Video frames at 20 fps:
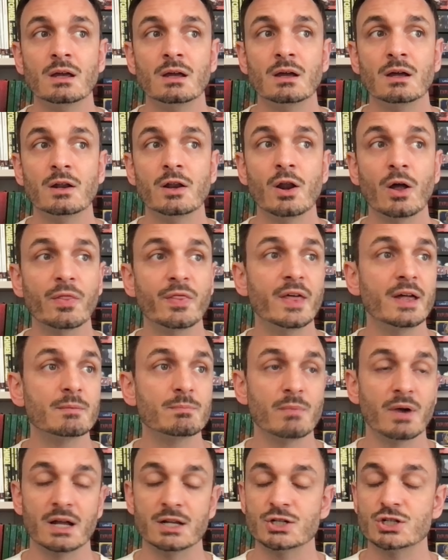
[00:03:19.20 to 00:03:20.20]
not that
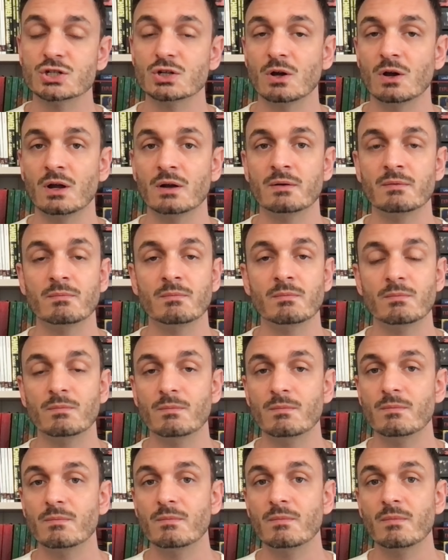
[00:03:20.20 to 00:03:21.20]
much on
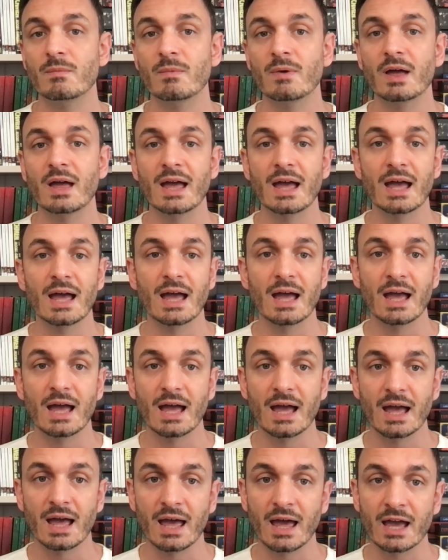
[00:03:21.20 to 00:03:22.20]

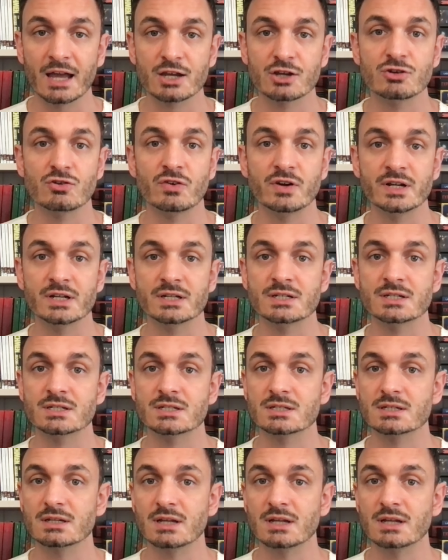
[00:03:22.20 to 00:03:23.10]
accurate